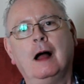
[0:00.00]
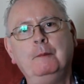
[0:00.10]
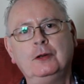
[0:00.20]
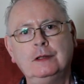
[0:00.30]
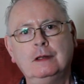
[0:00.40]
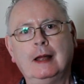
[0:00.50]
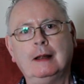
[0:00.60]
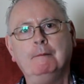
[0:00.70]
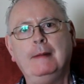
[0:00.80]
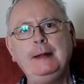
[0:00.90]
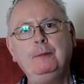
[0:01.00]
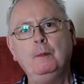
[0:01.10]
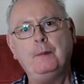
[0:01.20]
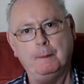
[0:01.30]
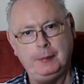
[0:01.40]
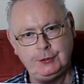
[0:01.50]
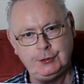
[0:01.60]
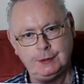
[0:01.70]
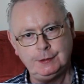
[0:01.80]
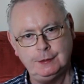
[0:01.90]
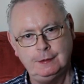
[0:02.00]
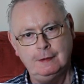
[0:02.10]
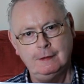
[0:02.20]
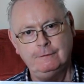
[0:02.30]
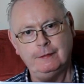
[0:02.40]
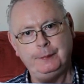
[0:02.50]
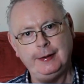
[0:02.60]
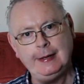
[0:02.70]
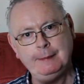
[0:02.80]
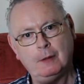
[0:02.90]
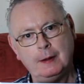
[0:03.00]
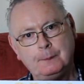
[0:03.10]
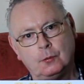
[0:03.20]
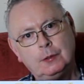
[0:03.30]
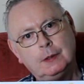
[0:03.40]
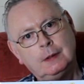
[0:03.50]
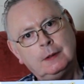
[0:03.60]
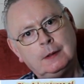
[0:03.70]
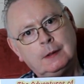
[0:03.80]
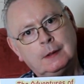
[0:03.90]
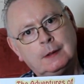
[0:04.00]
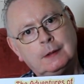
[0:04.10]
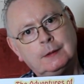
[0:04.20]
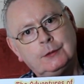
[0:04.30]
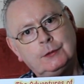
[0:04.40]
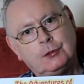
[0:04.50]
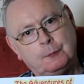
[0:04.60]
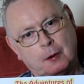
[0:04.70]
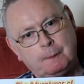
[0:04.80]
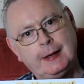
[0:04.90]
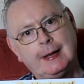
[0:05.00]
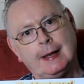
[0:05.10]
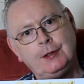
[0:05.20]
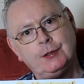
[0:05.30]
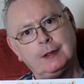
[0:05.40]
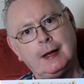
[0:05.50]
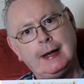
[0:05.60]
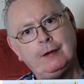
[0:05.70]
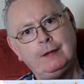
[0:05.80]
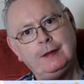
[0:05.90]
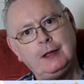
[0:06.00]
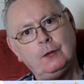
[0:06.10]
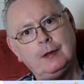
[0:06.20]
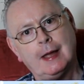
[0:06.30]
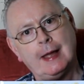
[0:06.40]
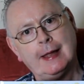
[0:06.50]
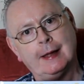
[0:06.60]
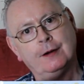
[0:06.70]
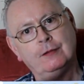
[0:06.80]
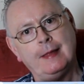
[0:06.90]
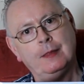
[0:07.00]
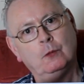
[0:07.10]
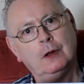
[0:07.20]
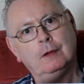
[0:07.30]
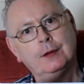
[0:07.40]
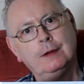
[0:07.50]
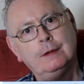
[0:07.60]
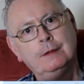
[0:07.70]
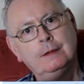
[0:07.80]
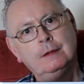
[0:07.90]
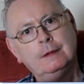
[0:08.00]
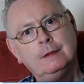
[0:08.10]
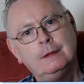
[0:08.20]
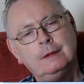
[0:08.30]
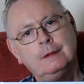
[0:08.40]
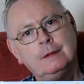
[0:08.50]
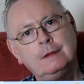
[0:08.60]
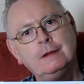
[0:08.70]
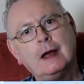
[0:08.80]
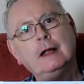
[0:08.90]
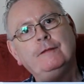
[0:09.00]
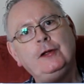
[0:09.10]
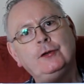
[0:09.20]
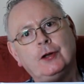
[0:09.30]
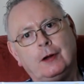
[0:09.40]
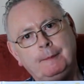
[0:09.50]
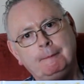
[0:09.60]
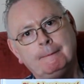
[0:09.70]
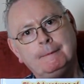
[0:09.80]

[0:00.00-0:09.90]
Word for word: I must thank Maple Publishers for bringing my book to publication here in the UK and around the world. Thank you for your time.